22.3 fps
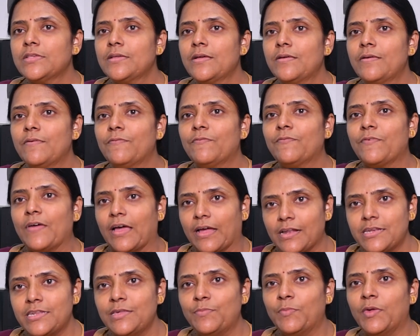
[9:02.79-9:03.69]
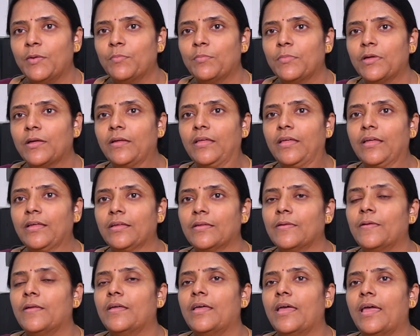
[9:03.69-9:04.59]
a faculty member
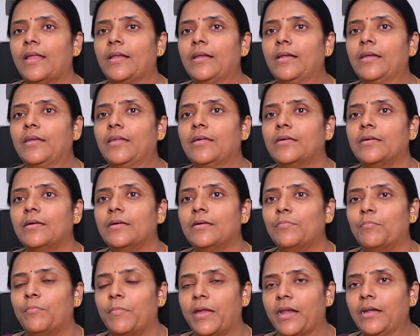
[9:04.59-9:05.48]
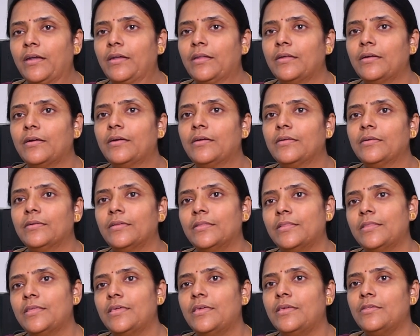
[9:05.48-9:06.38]
and
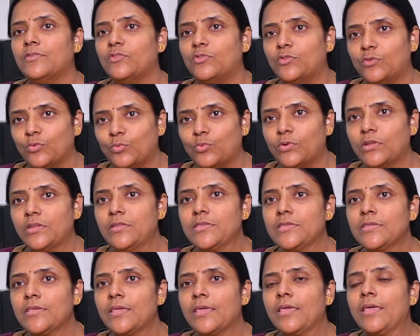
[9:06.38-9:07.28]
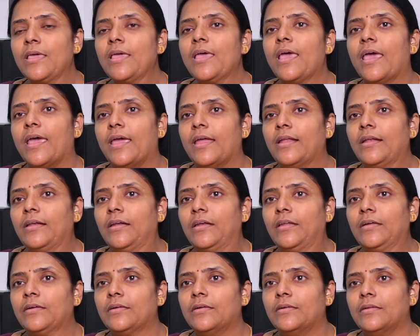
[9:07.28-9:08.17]
mentored the students. And
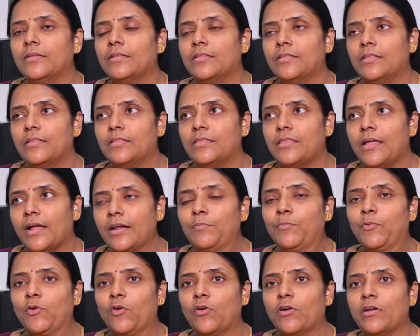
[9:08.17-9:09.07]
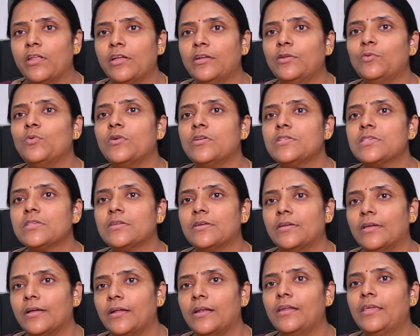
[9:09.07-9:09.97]
that product was
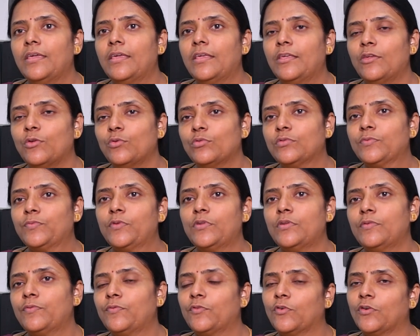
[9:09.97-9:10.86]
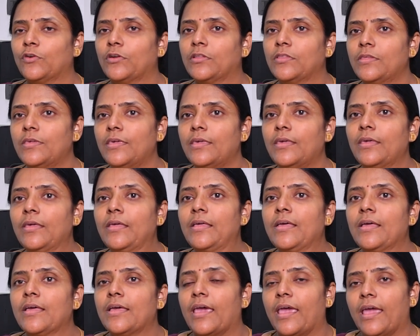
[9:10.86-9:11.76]
really useful for the
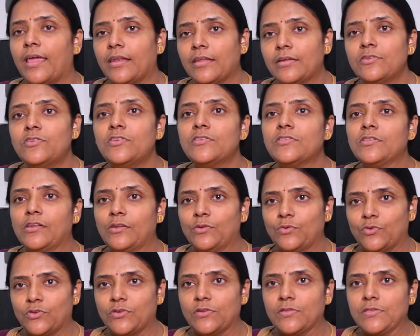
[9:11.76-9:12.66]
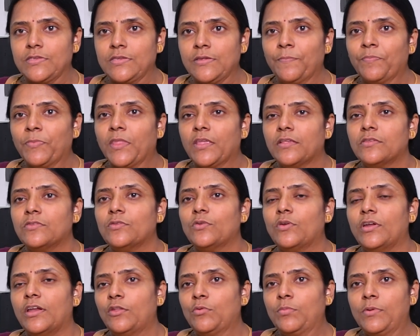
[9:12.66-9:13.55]
energy solutions, so
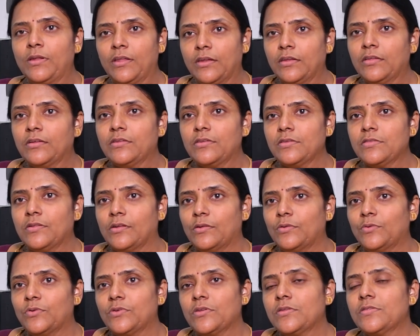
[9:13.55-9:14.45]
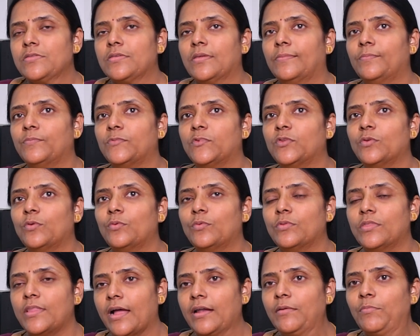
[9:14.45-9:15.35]
renewable energy solutions. So
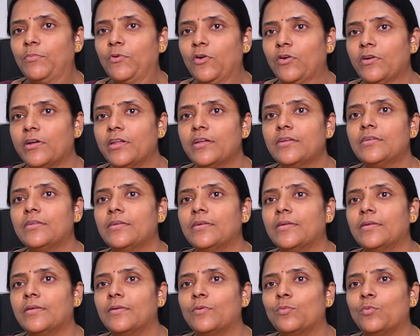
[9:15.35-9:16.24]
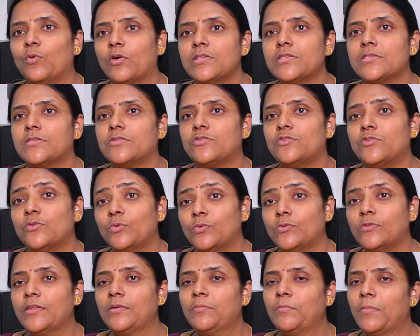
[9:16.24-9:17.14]
that product was
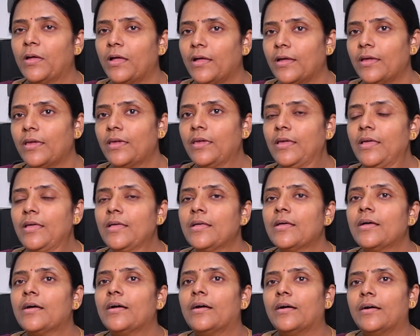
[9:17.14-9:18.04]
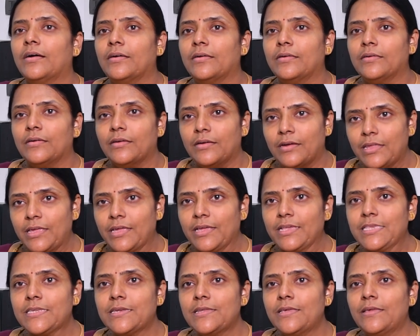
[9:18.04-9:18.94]
chosen by
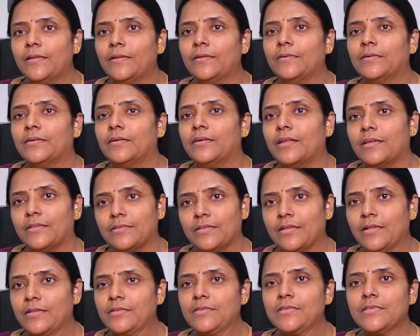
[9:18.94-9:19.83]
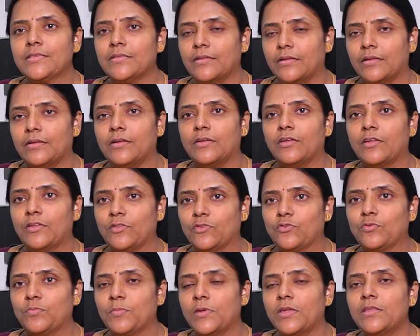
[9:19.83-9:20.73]
DST, Texas
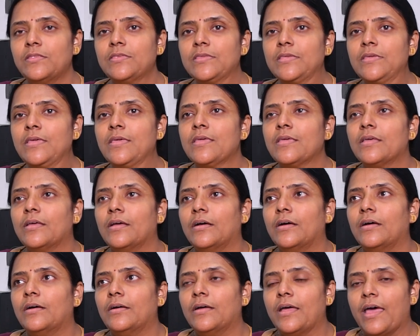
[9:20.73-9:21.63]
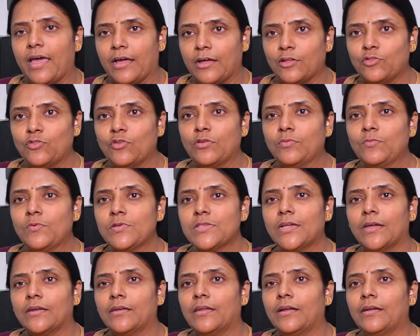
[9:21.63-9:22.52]
Instruments. A hackathon was
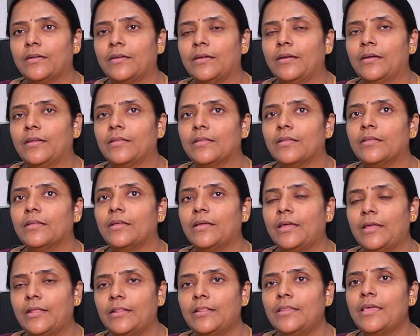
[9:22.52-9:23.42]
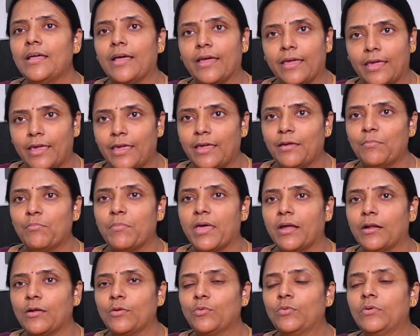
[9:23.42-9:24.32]
conducted in the IIM
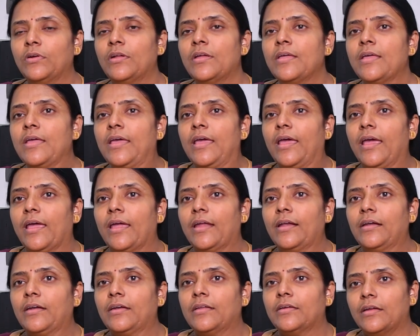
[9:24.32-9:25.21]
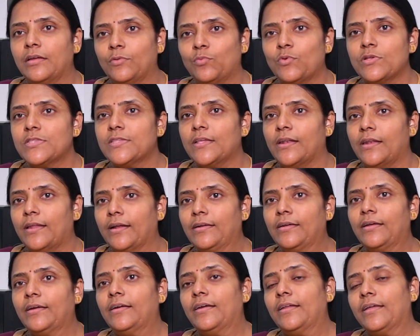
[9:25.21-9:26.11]
Bangalore and it was
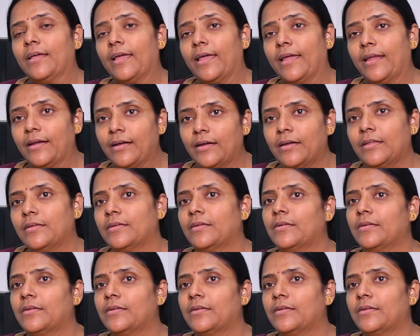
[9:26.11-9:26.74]
selected and